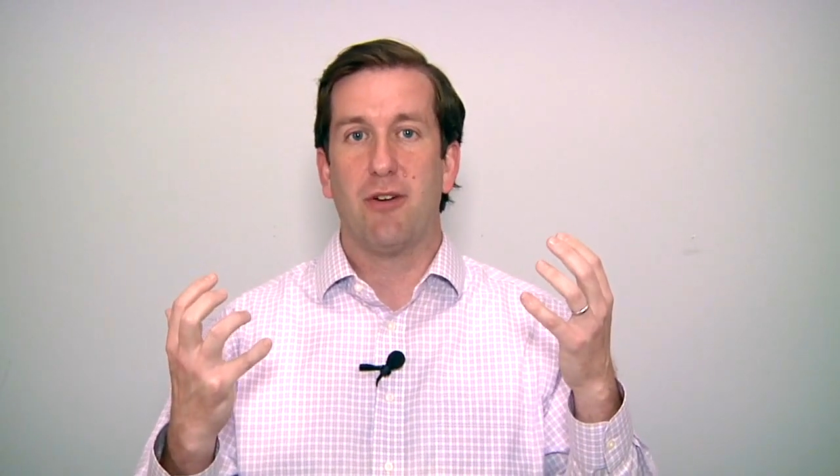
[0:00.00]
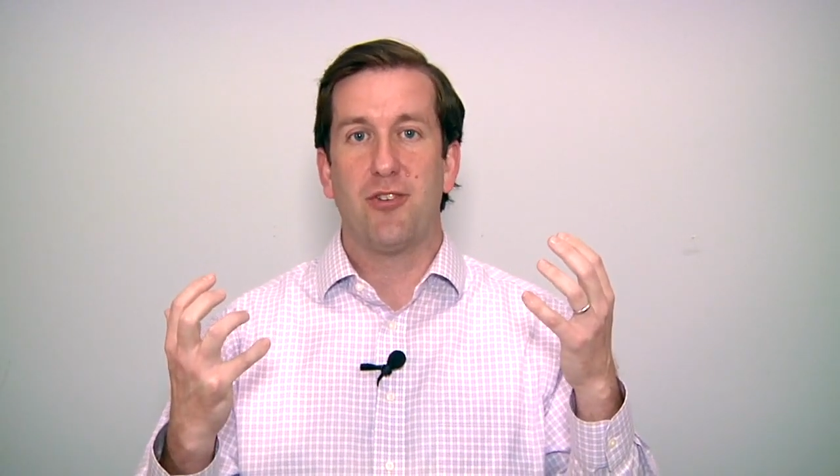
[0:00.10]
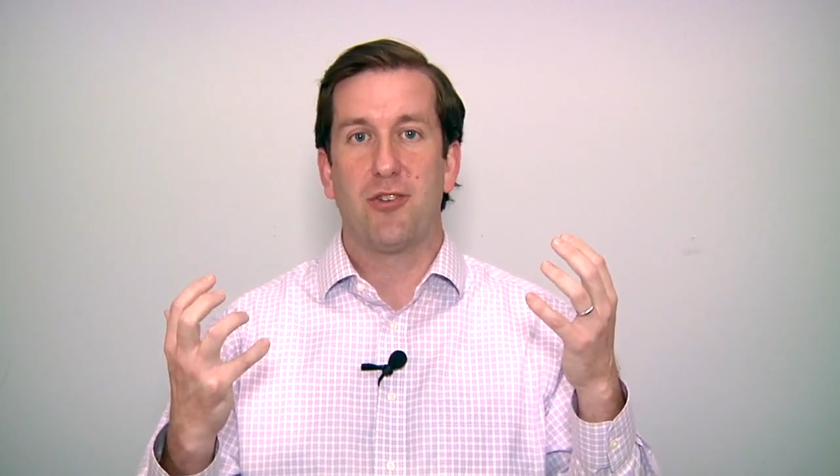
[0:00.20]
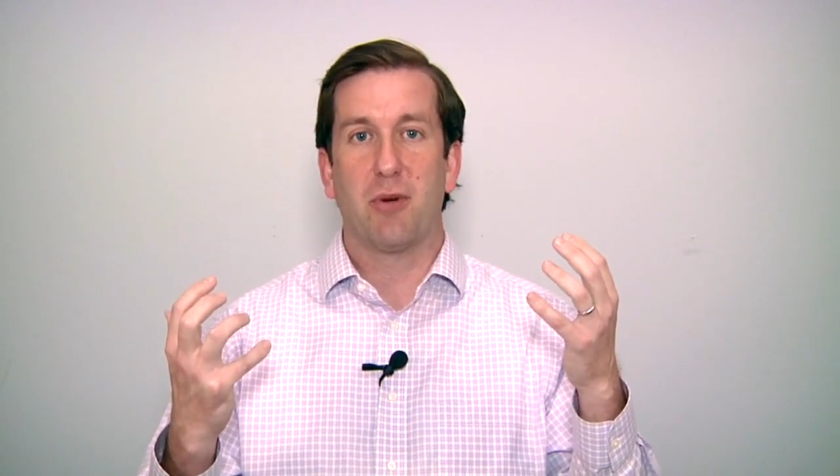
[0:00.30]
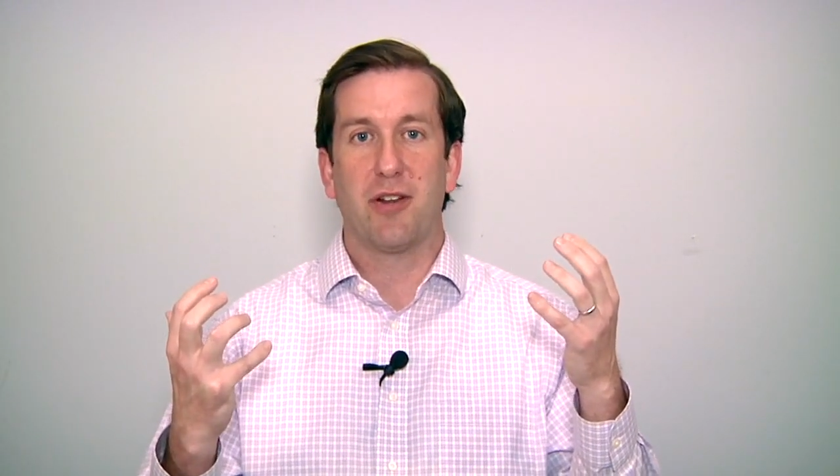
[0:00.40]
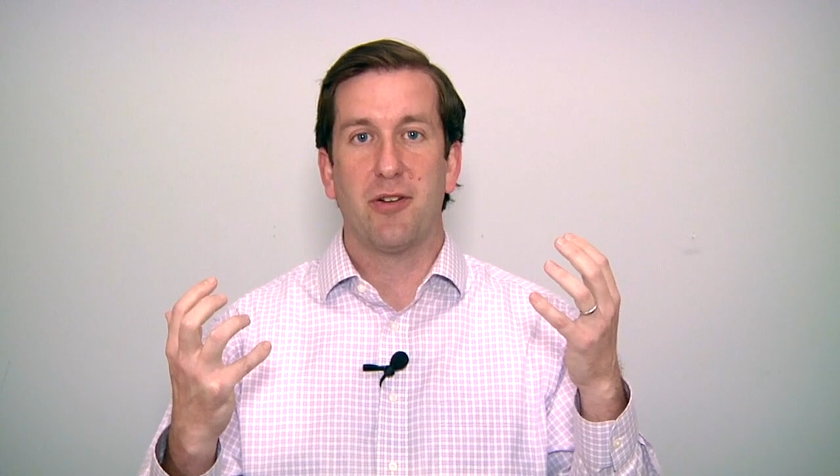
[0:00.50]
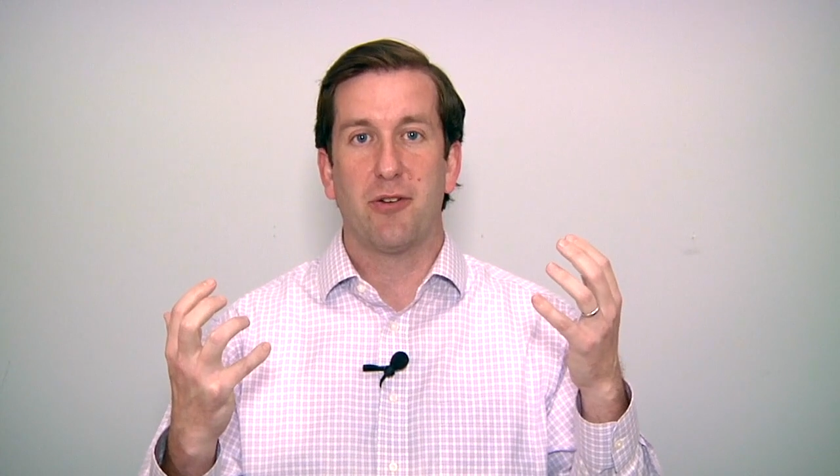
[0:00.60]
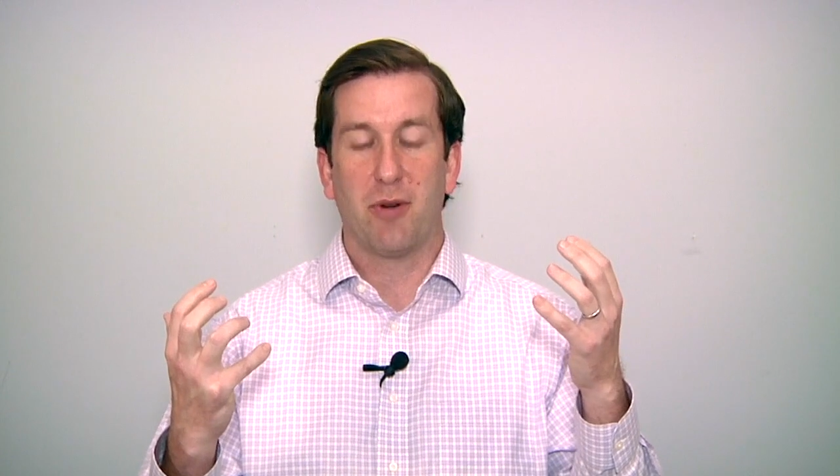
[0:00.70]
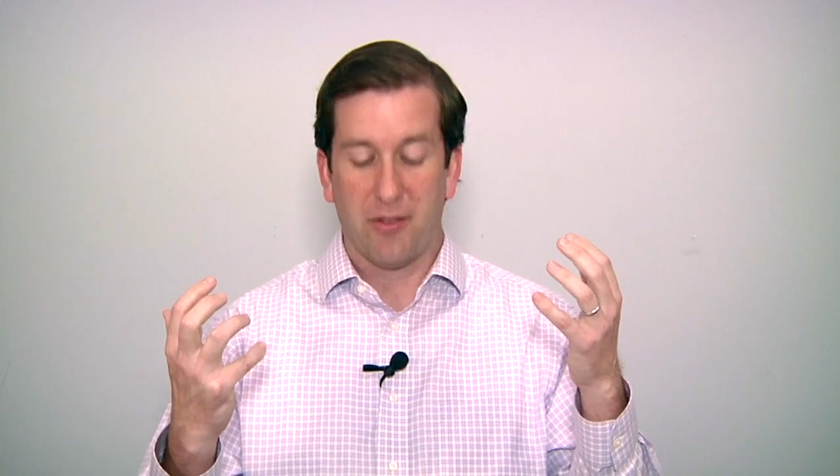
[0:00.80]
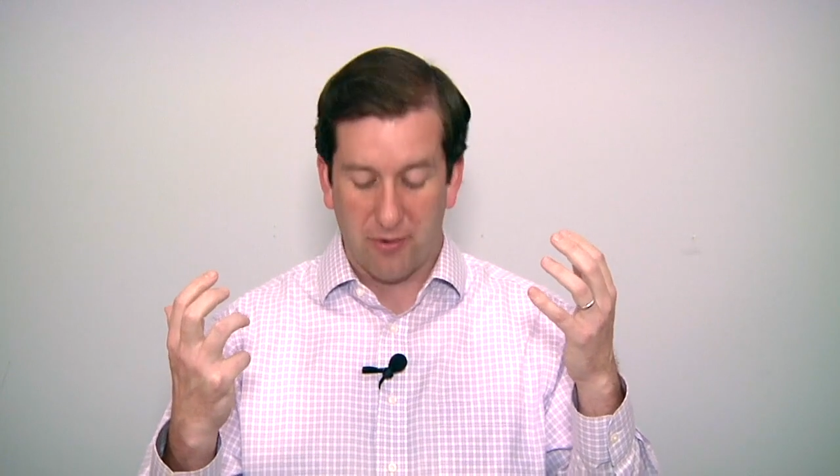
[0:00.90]
verses 22 to
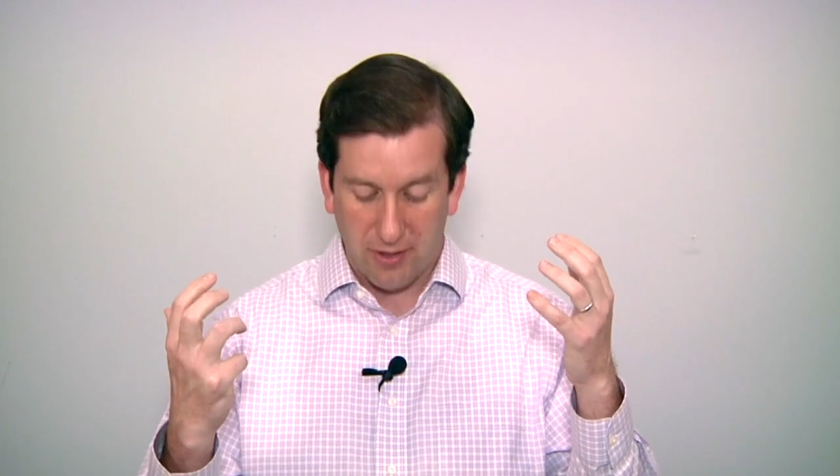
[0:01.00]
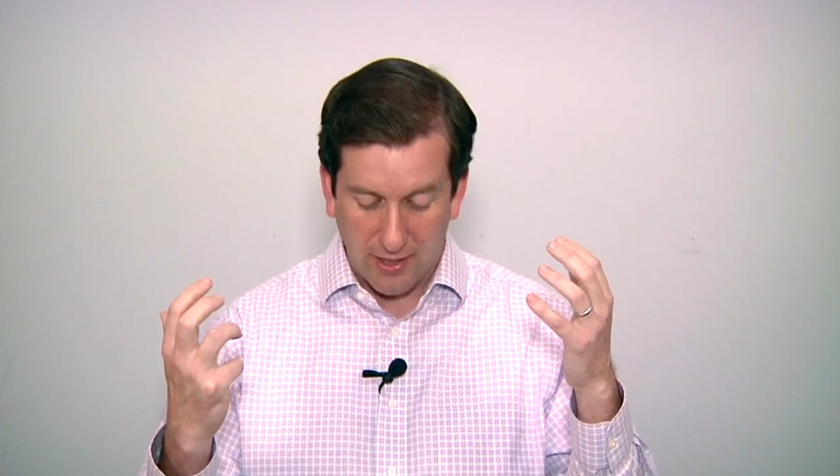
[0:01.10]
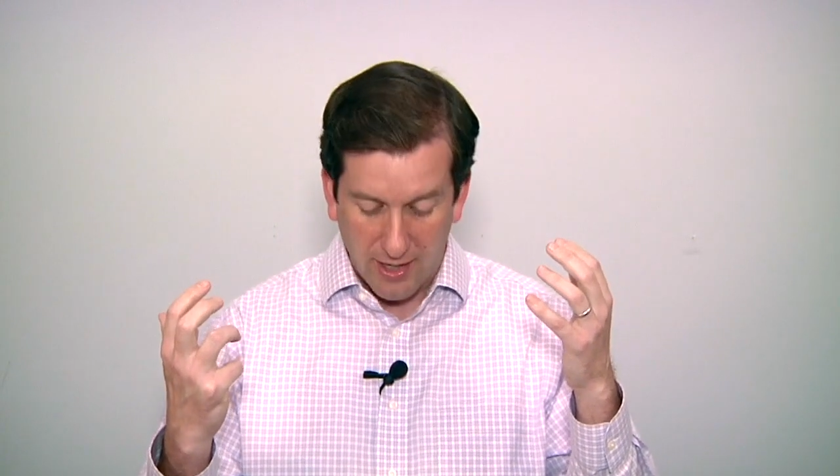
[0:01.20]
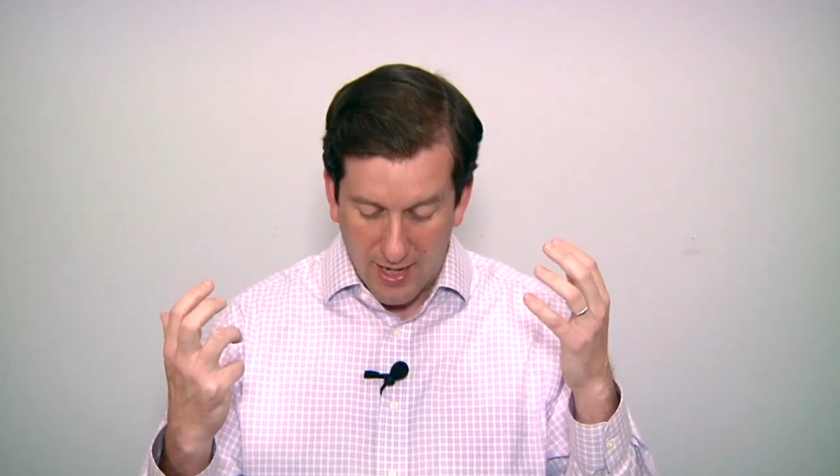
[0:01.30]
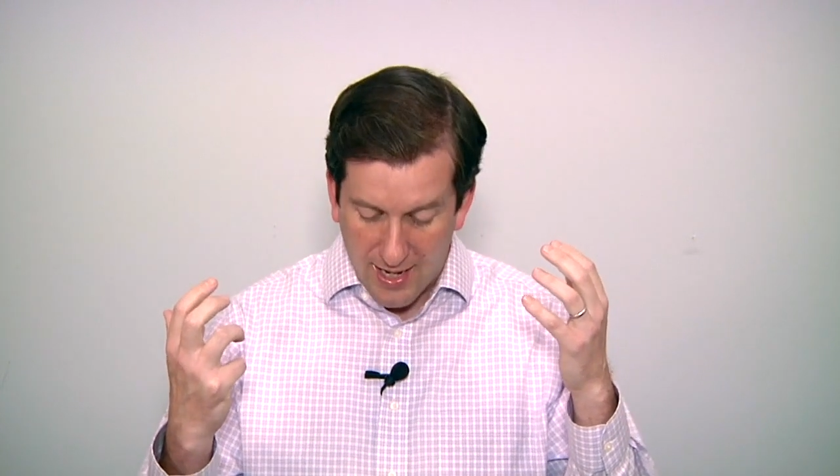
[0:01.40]
23,